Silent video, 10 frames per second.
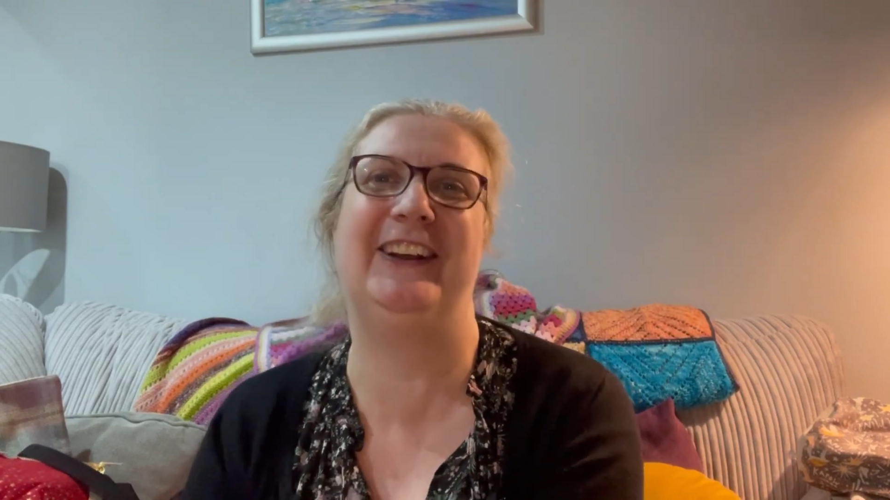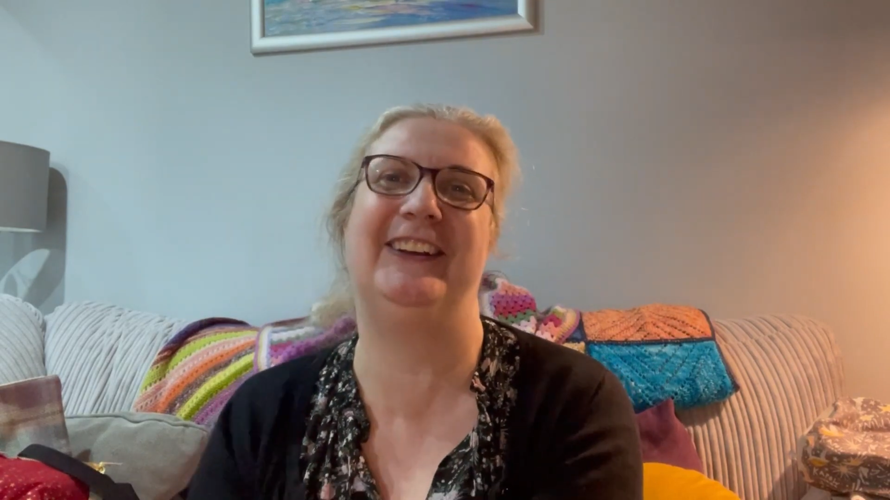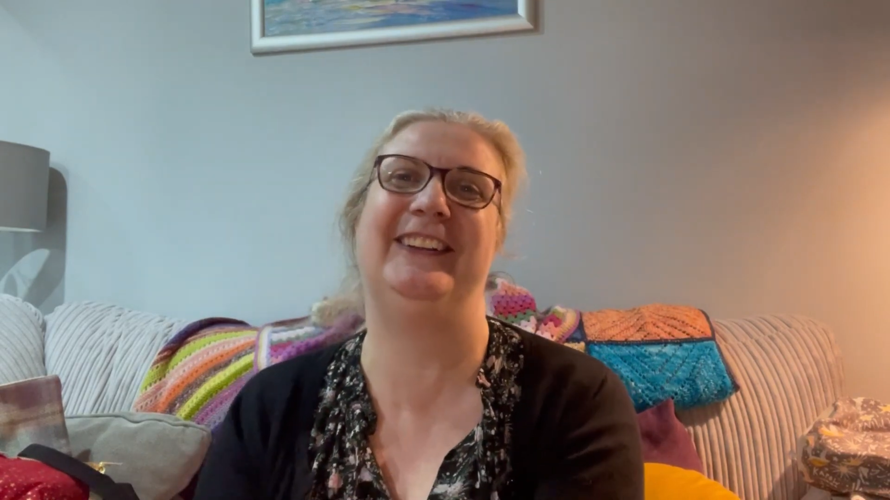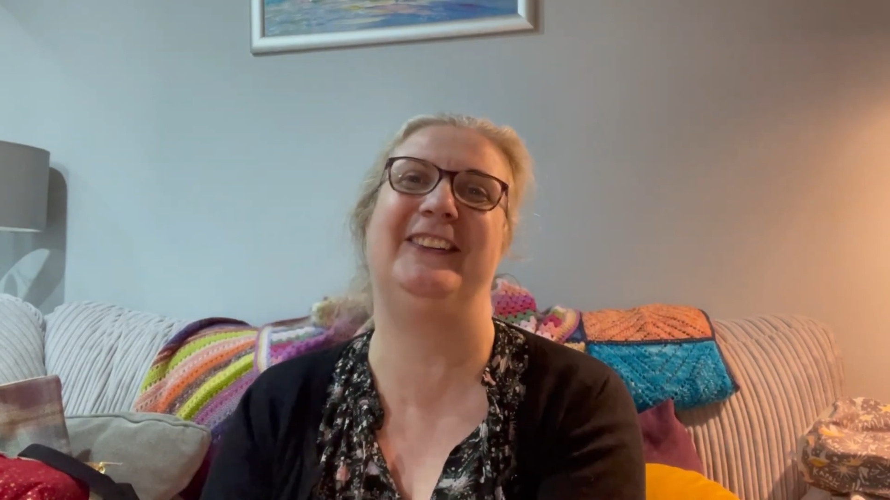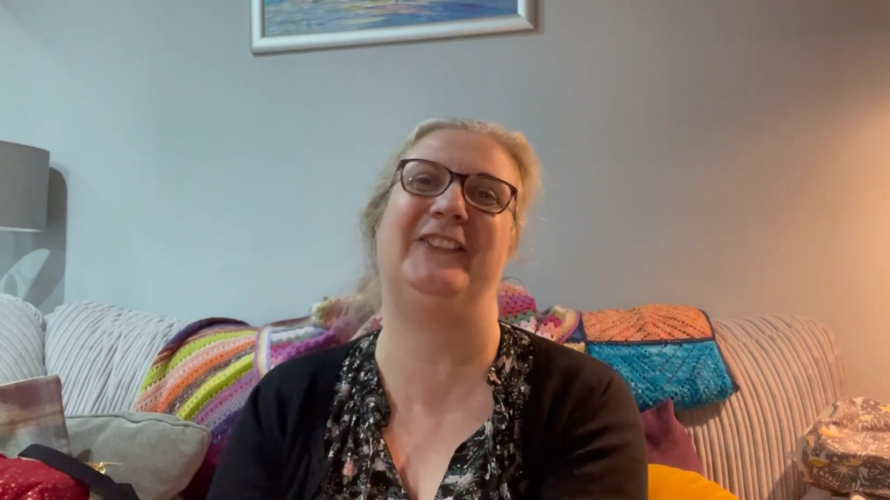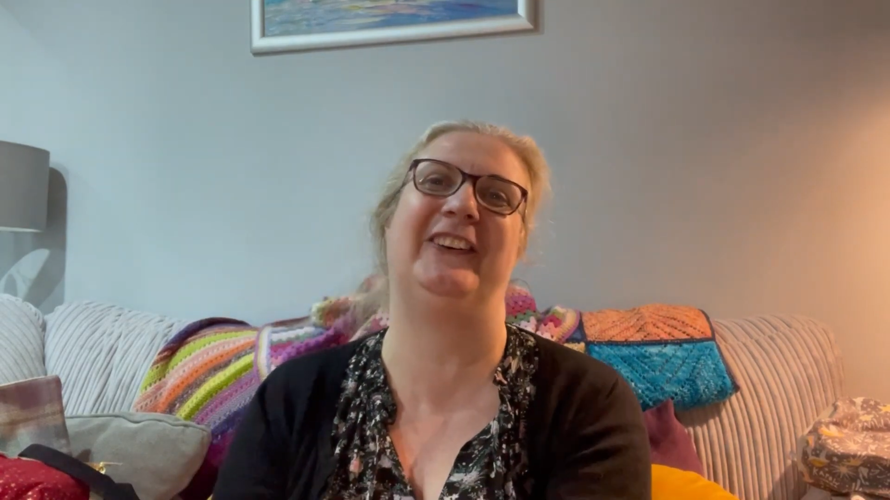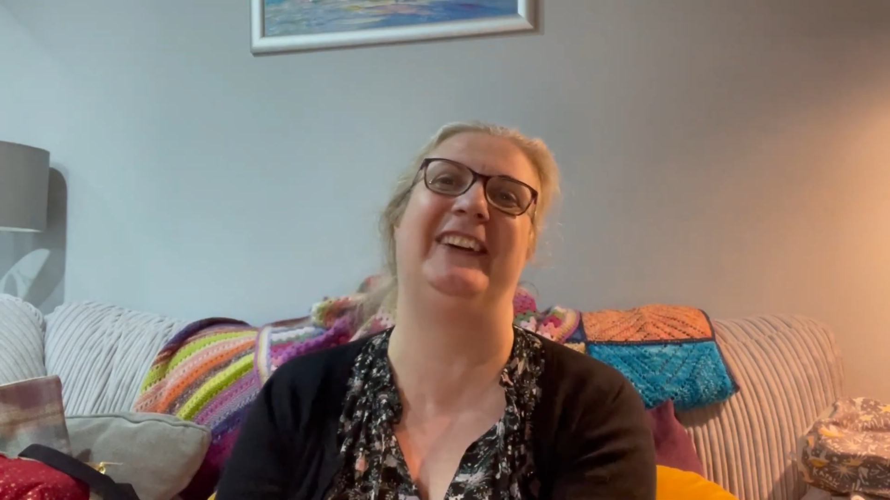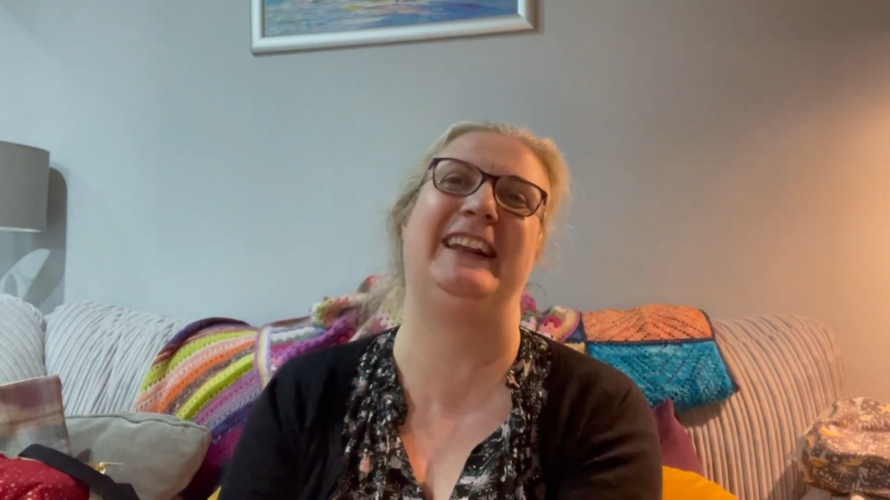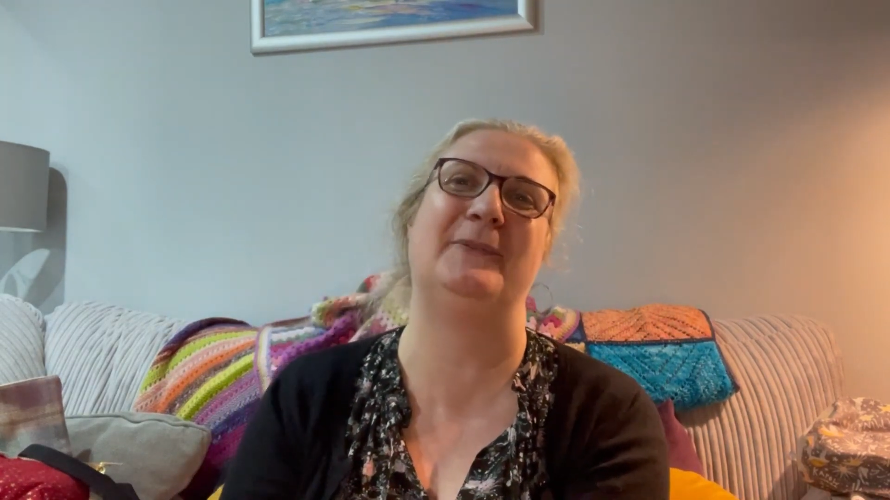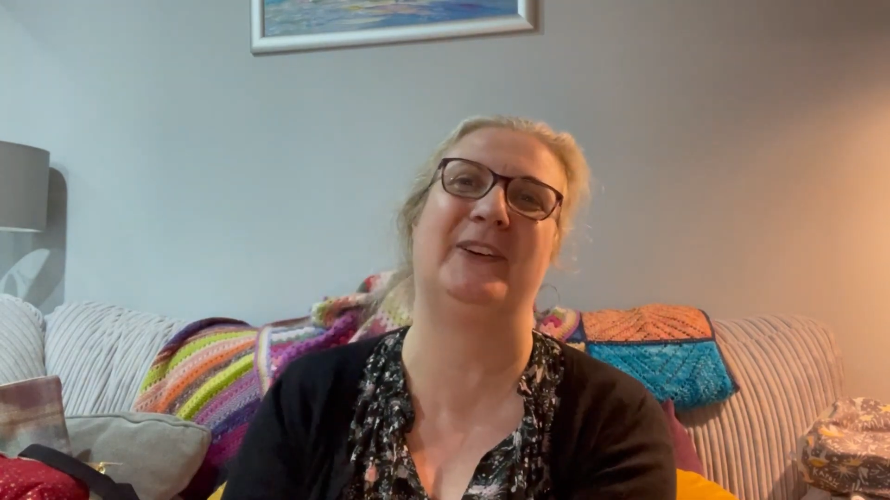for
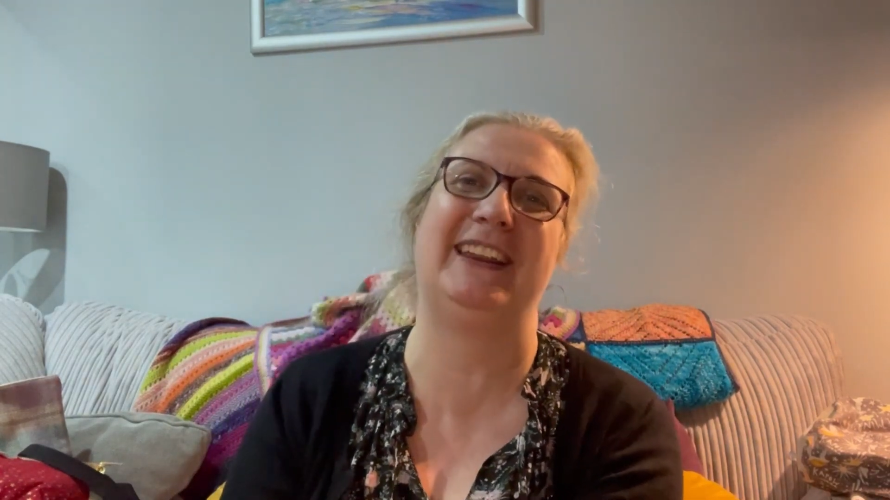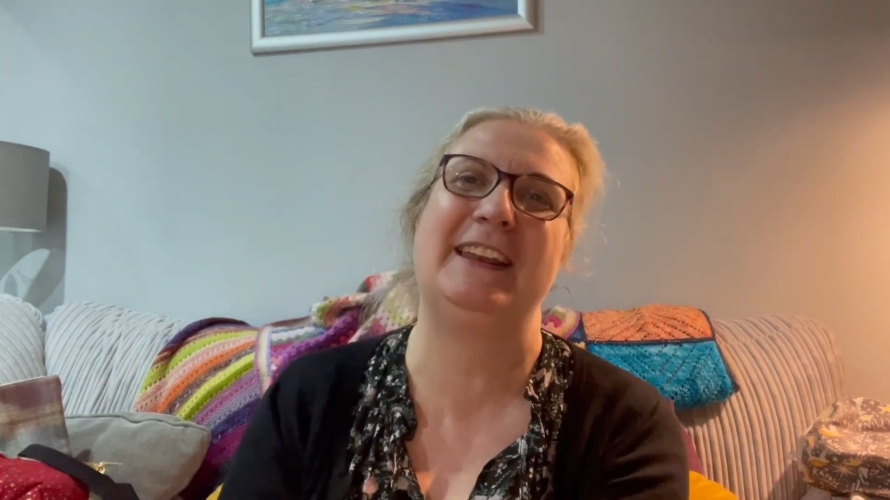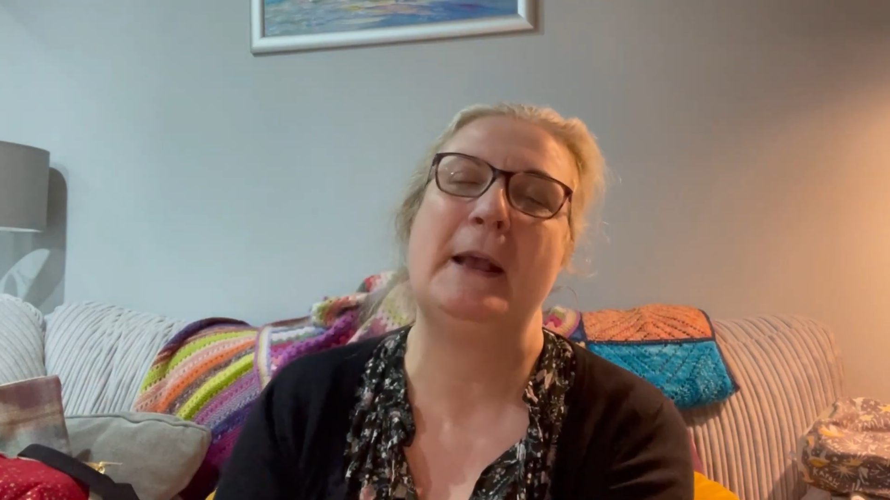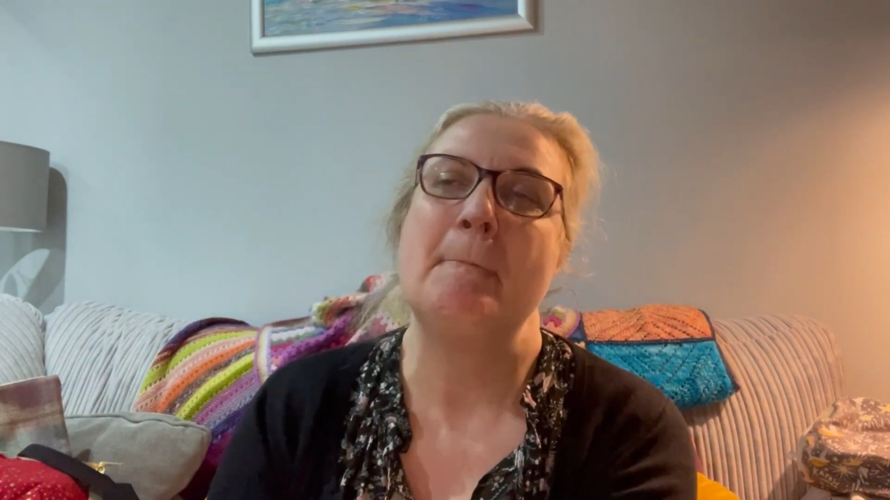anybody,